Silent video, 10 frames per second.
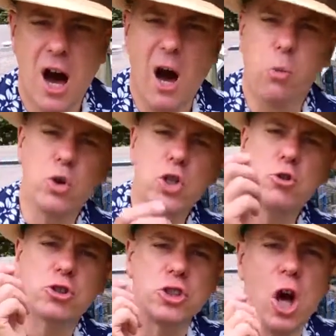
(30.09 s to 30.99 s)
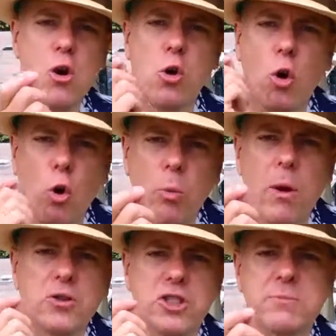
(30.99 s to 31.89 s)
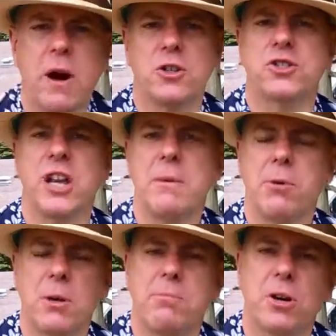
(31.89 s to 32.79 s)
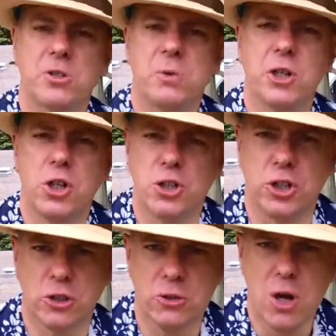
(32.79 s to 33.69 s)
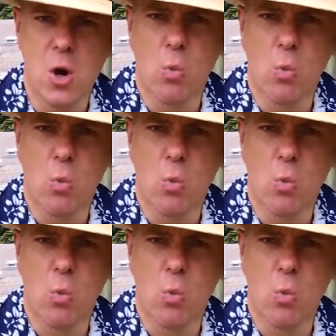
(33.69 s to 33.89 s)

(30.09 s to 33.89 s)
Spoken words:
I want you to know almost as much as anybody possibly could do